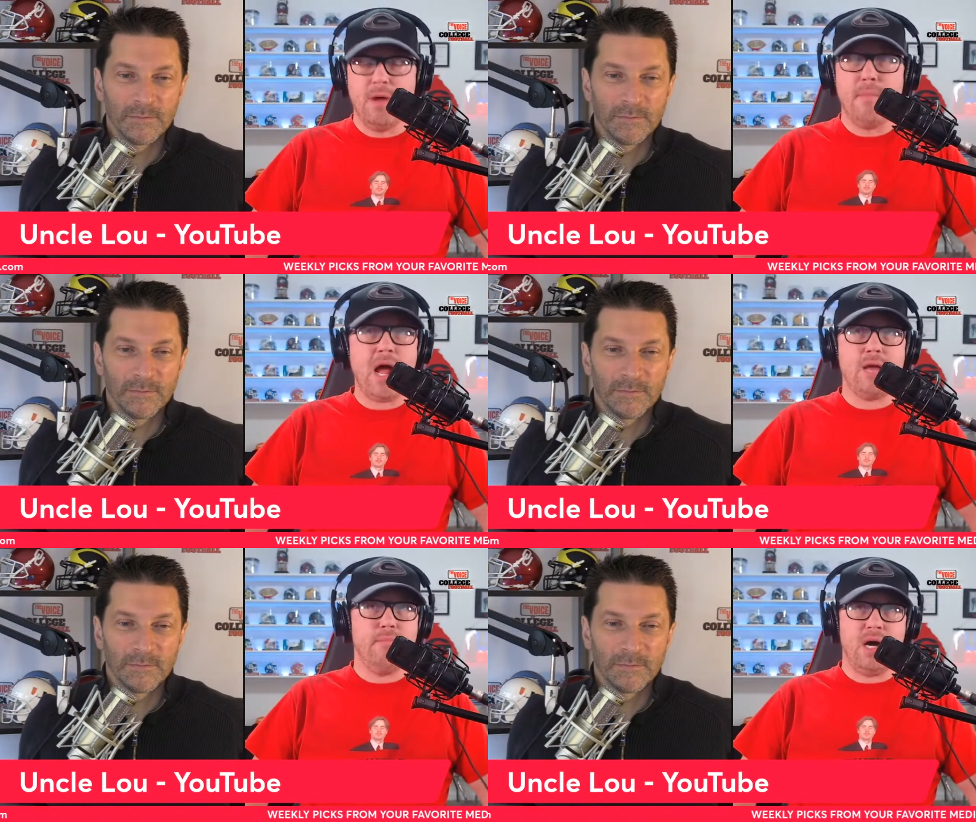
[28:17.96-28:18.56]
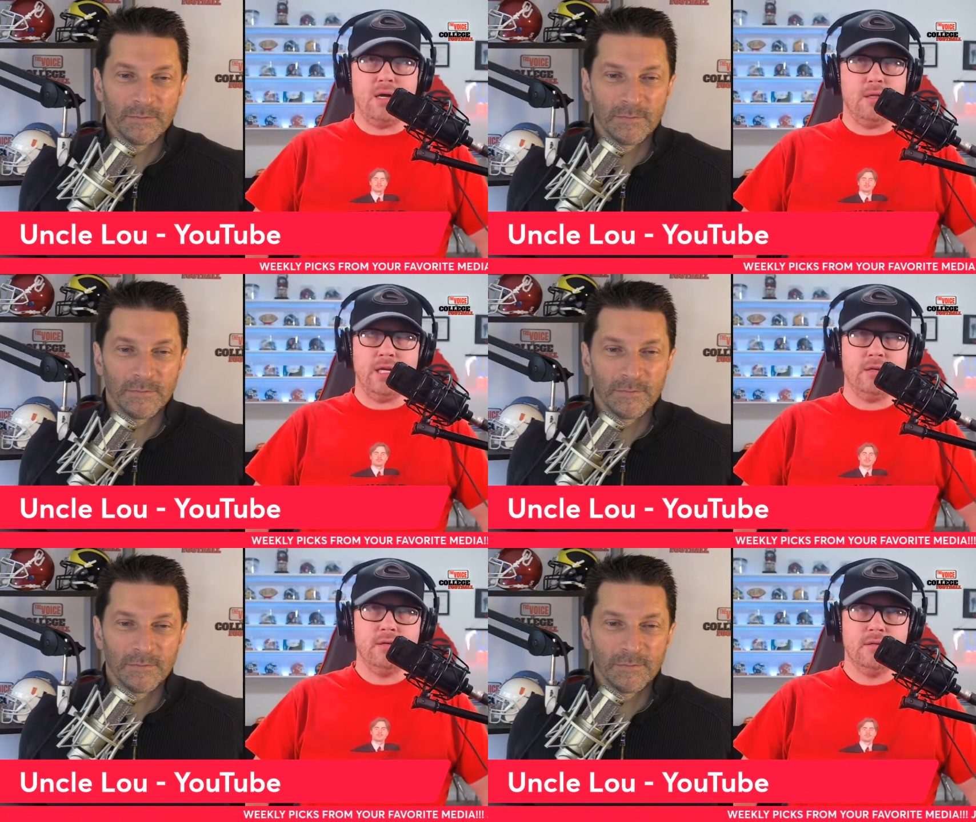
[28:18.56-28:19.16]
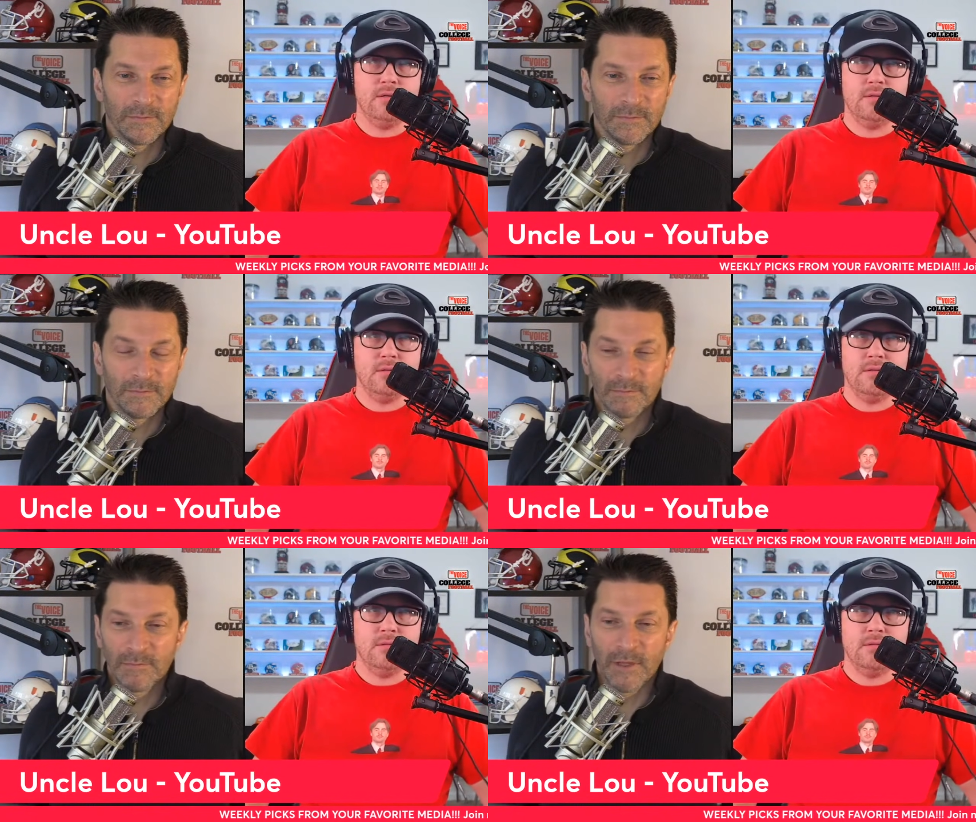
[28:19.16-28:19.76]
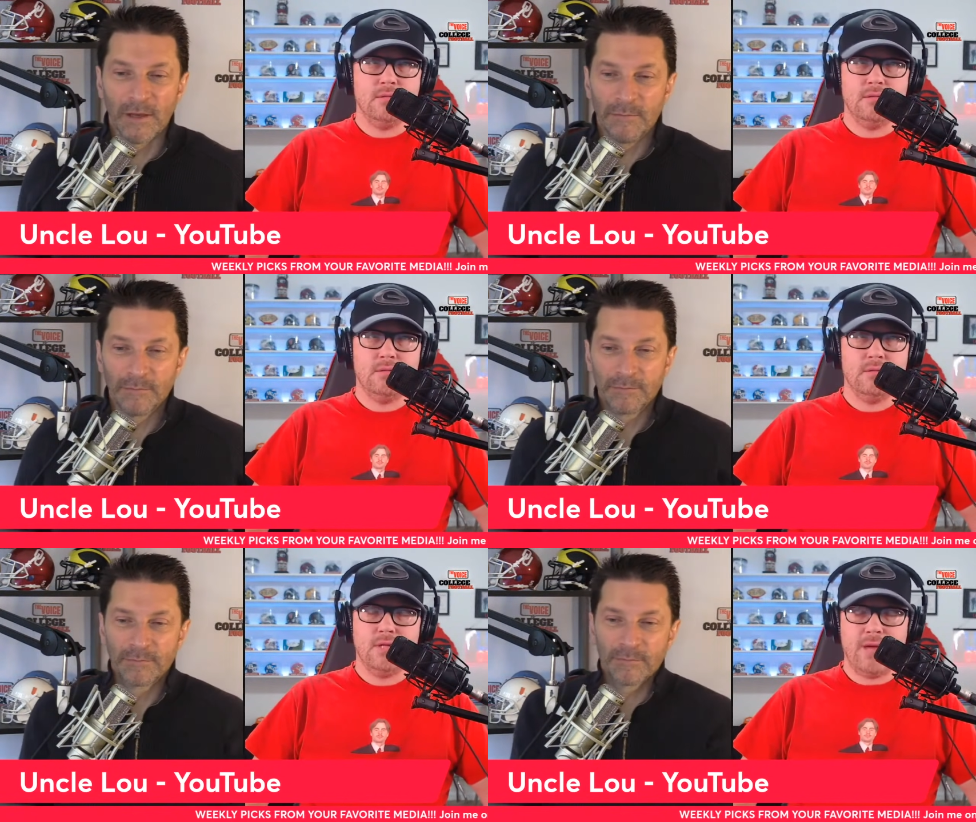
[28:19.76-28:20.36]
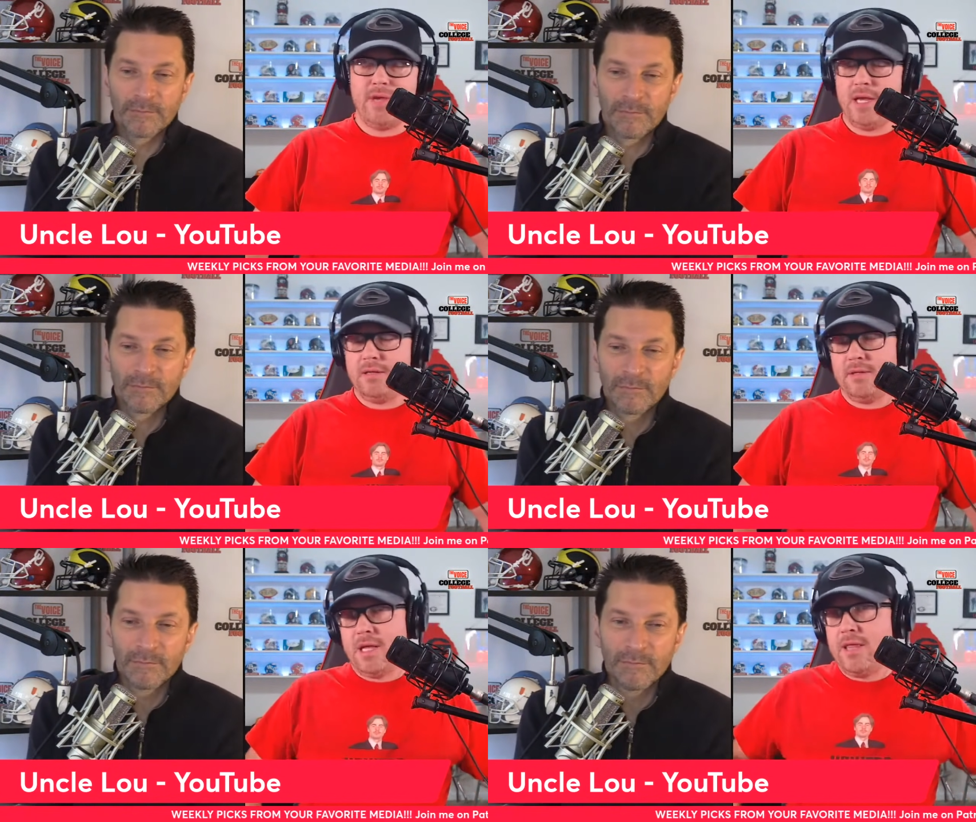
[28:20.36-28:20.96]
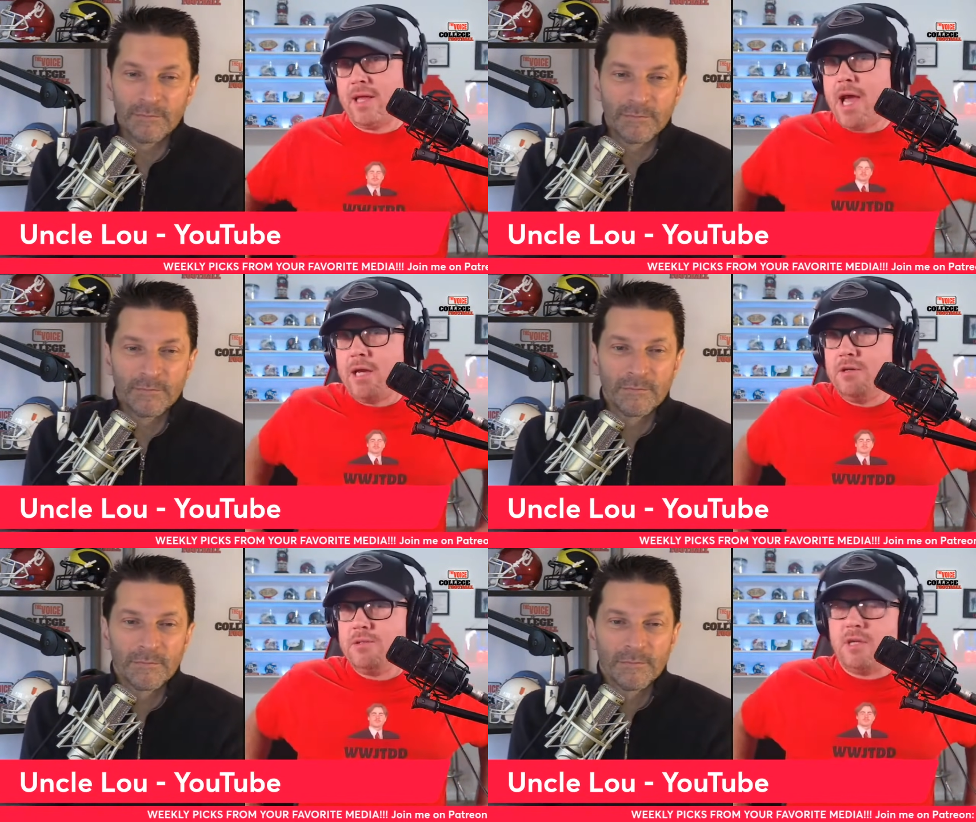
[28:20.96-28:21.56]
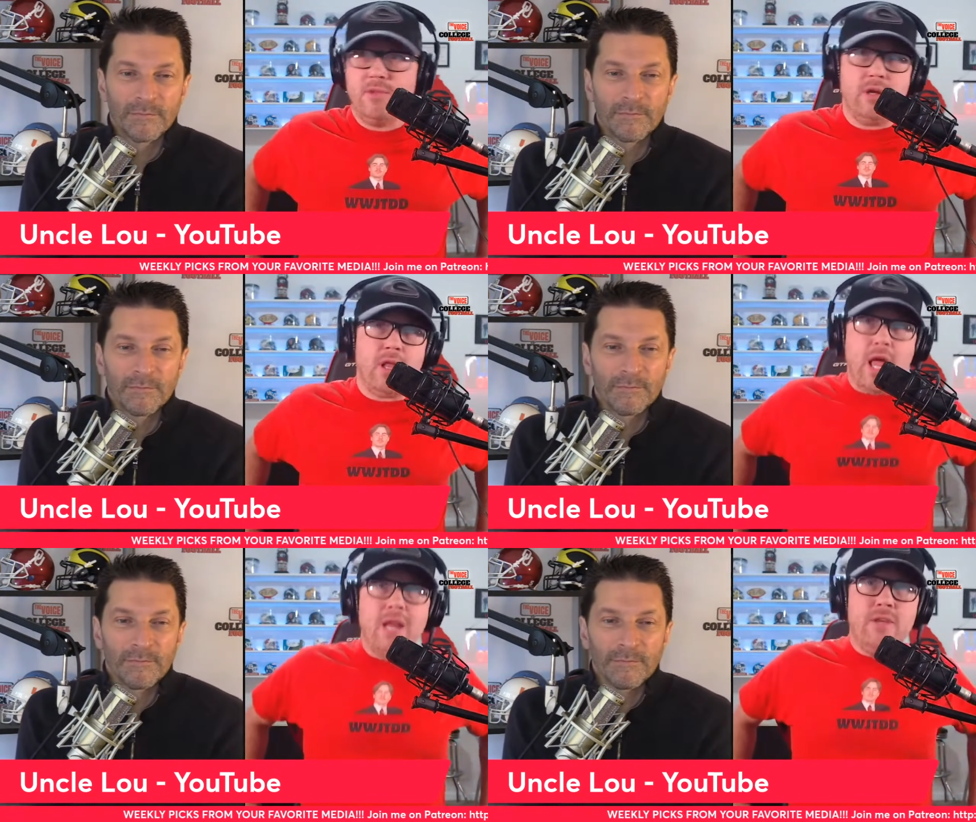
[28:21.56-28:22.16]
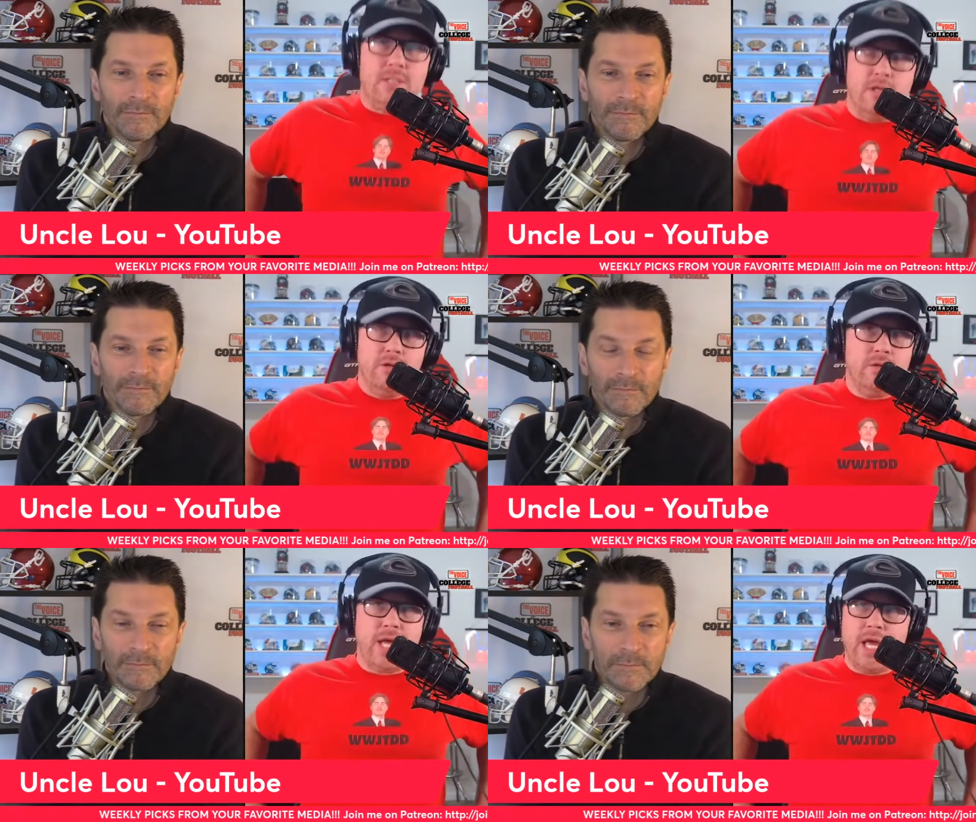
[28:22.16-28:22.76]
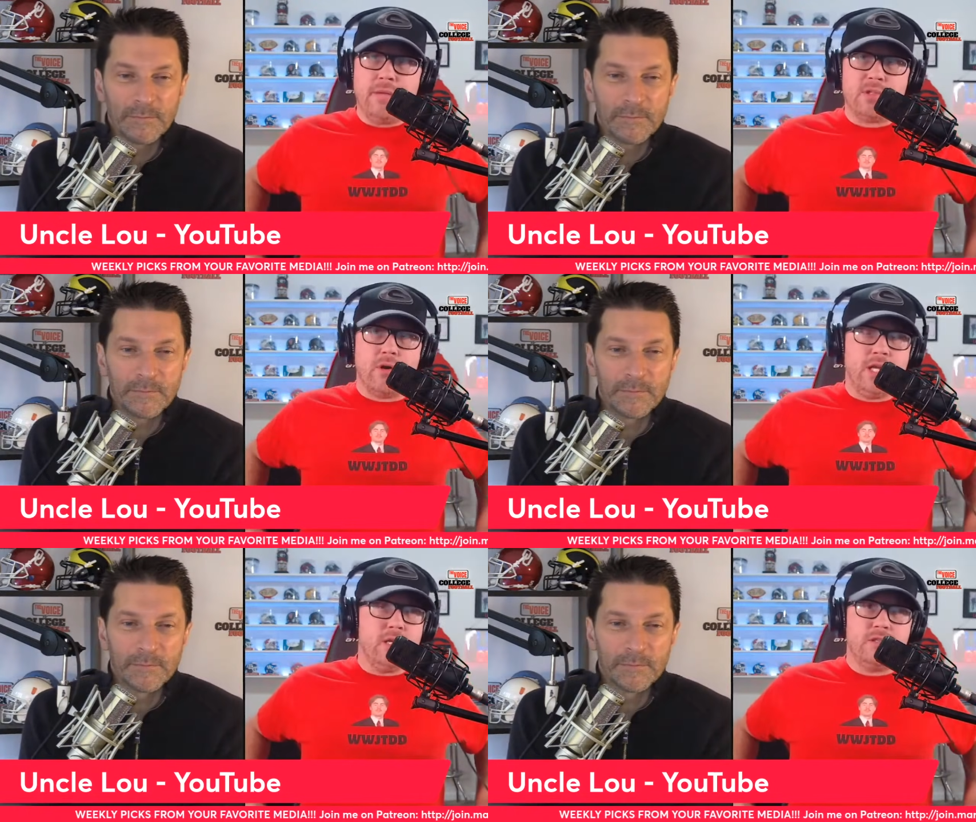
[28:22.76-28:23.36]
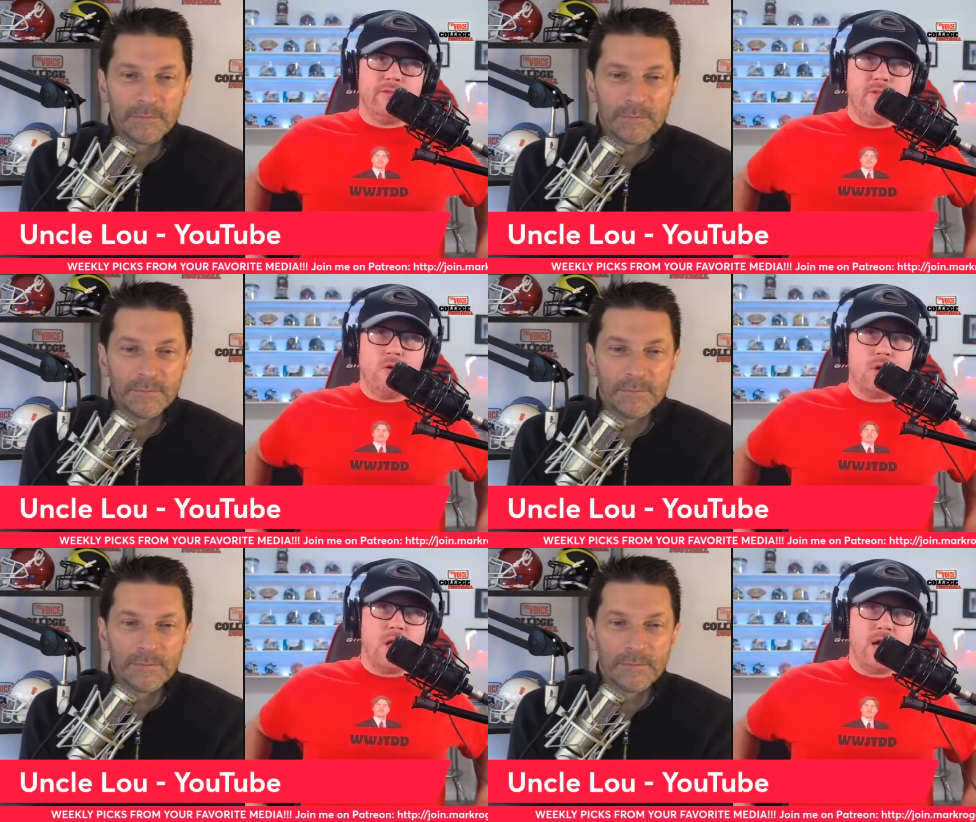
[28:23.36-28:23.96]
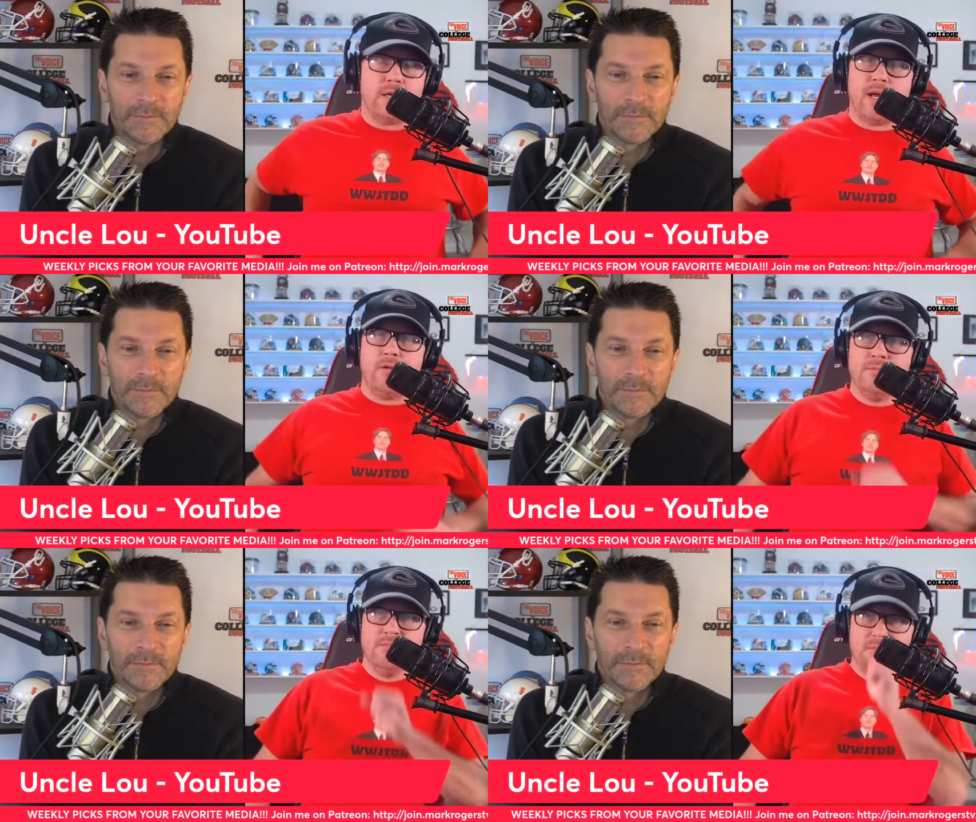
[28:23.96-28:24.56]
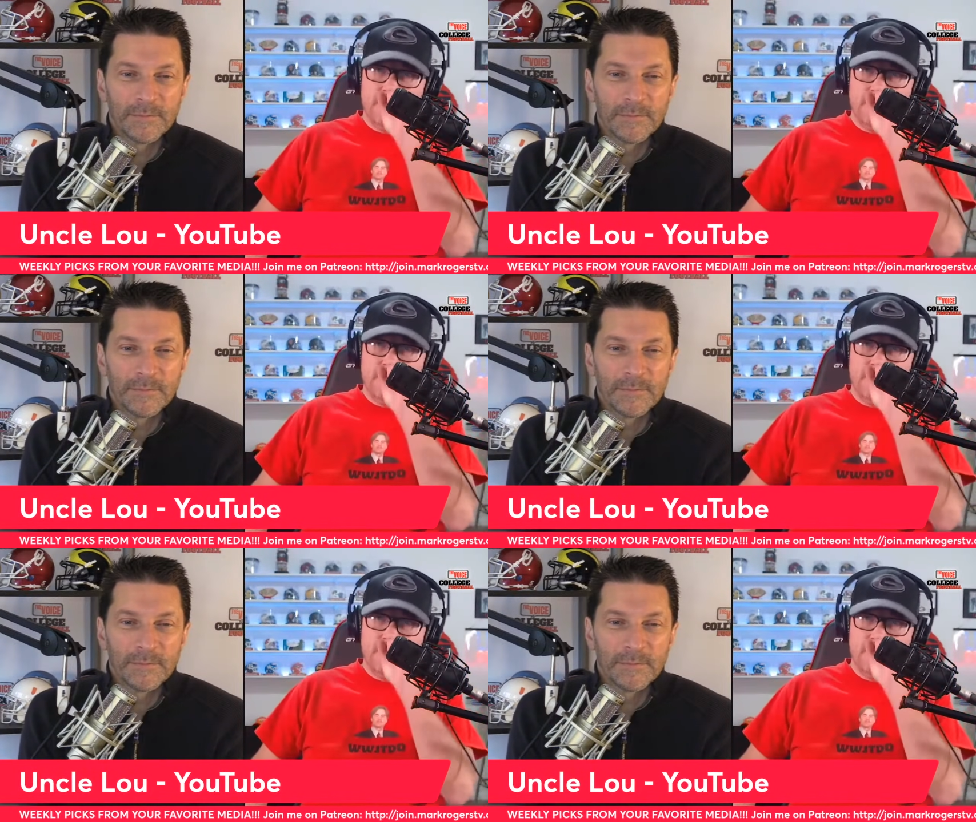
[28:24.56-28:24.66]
Speaker 1: mind boggling. Yeah. I mean, they, they got to do something. There, a lot of these noon games aren't in until four o'clock now.